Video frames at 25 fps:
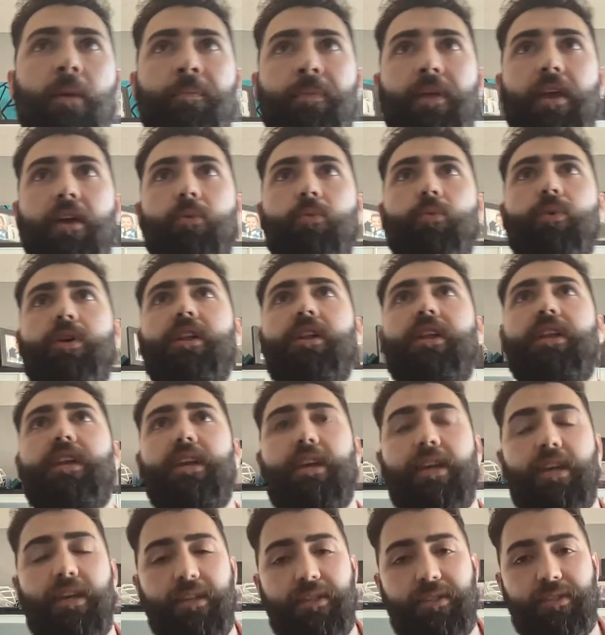It
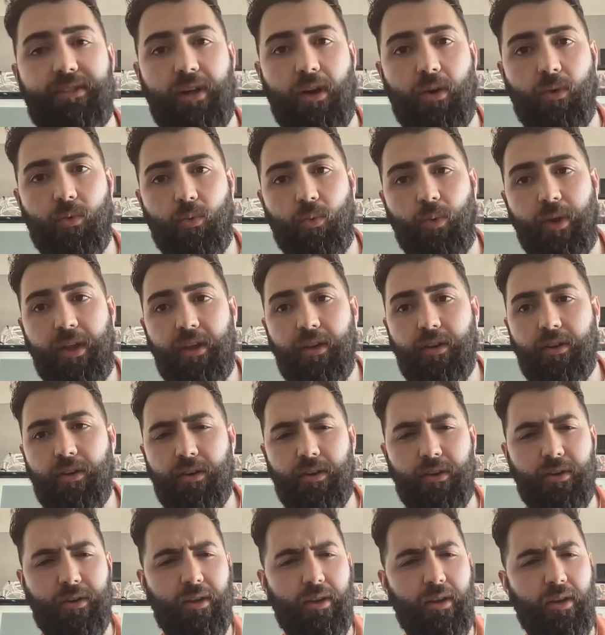really is a
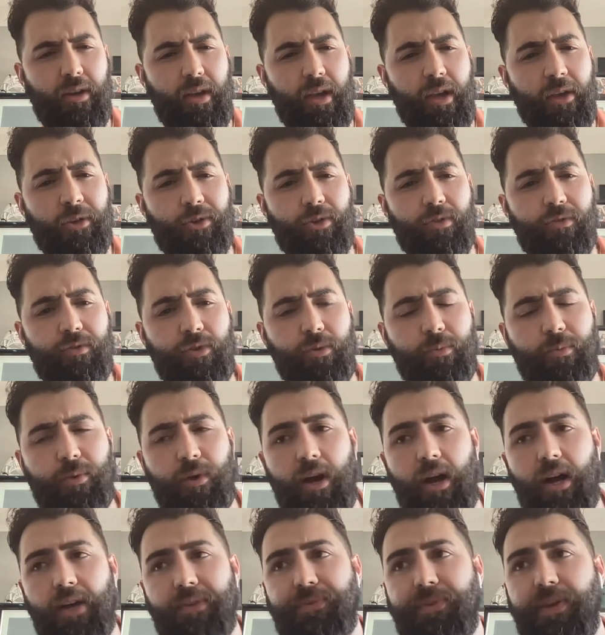weird interview
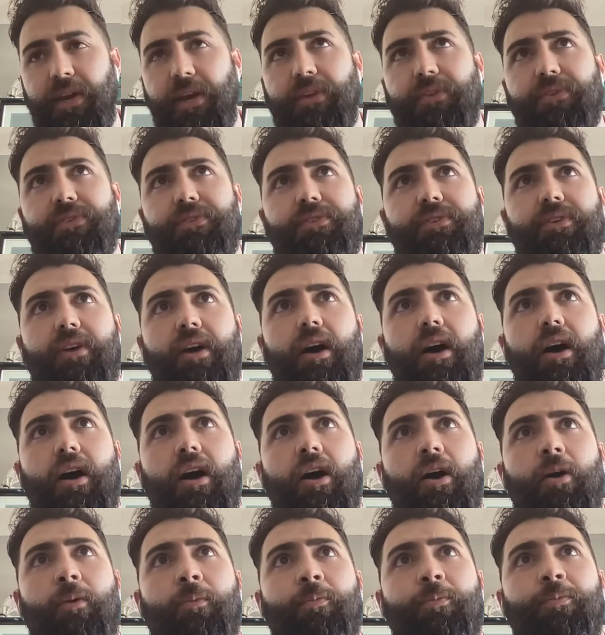process.
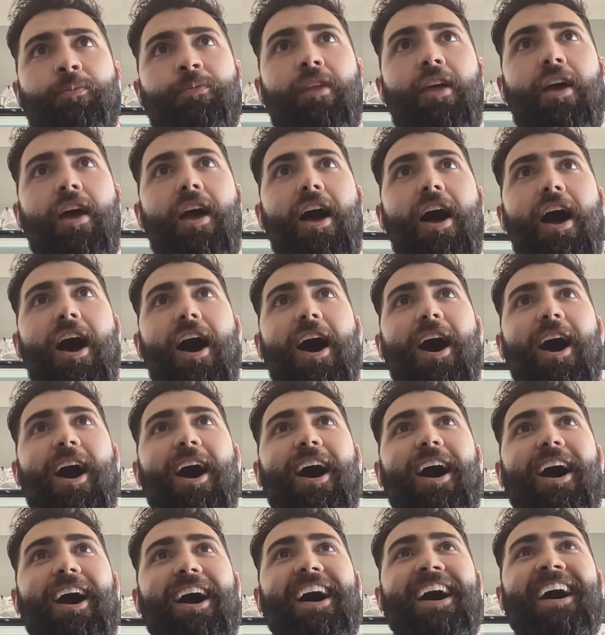
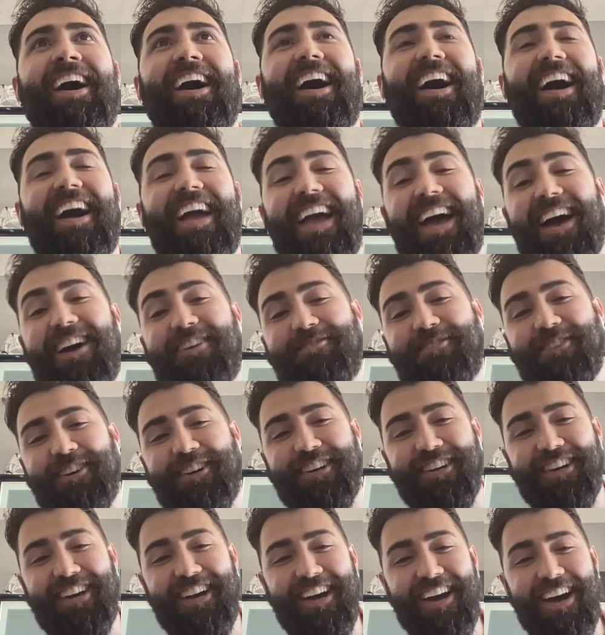I have
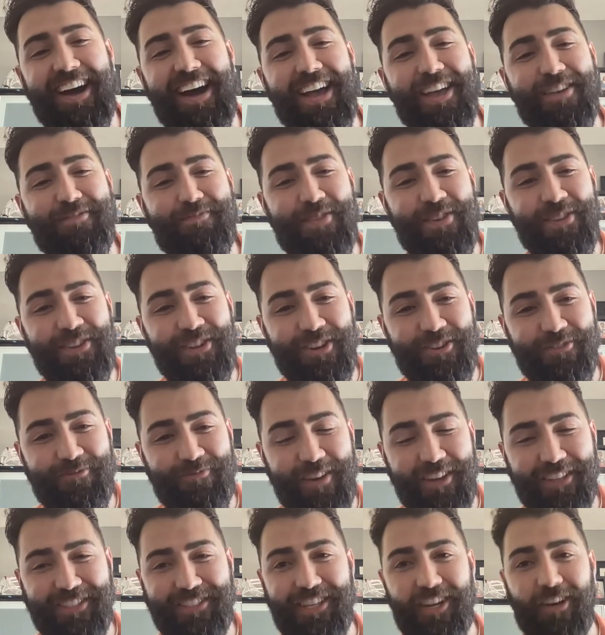a high opinion of
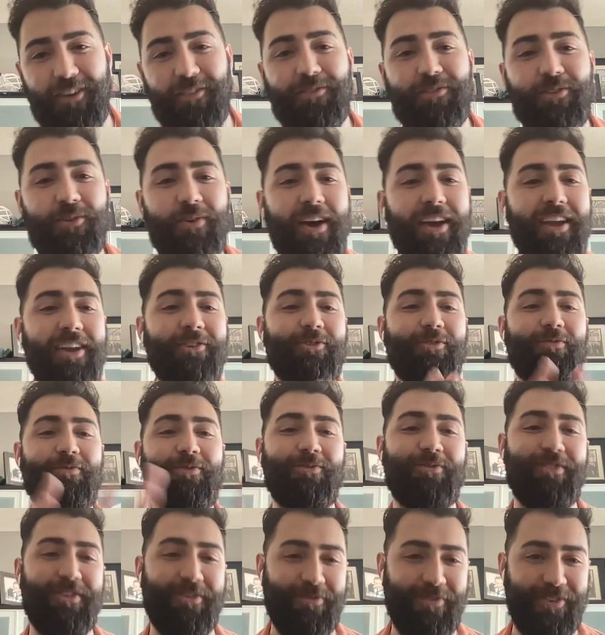myself. So I
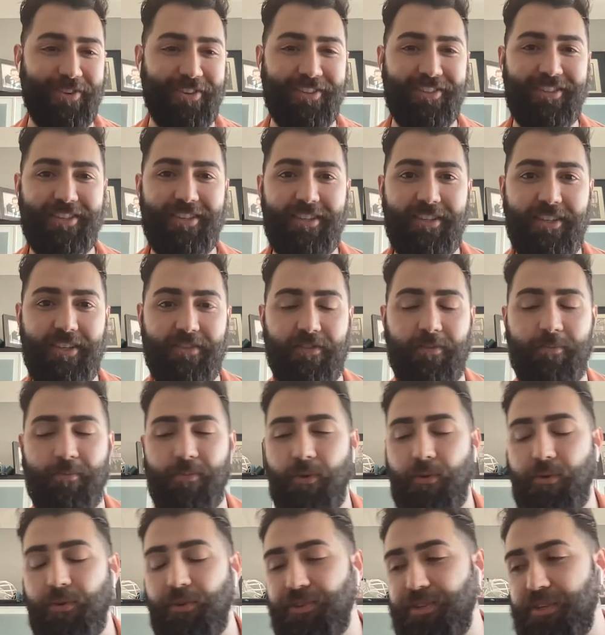interviewed different
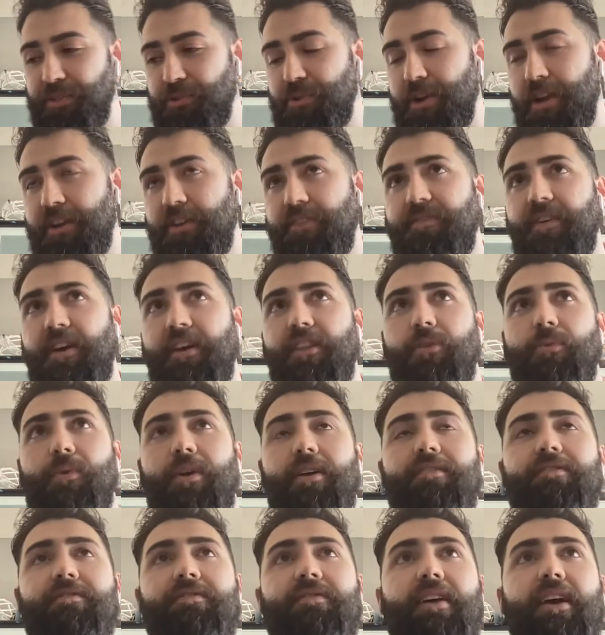brokerages trying to find the
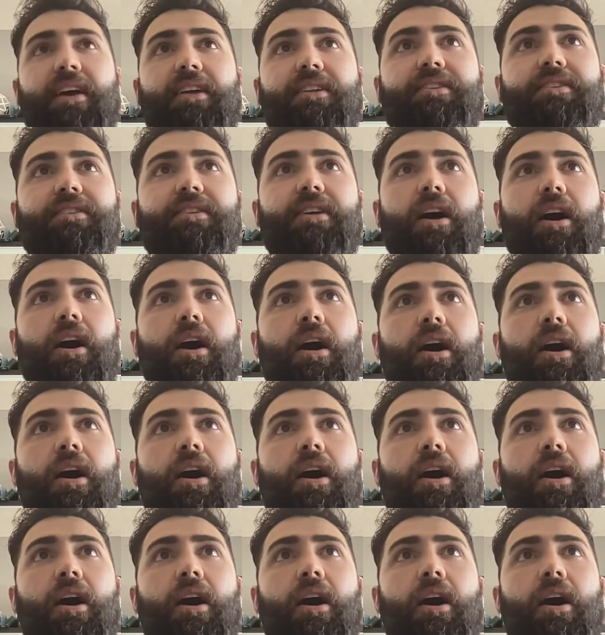right fit.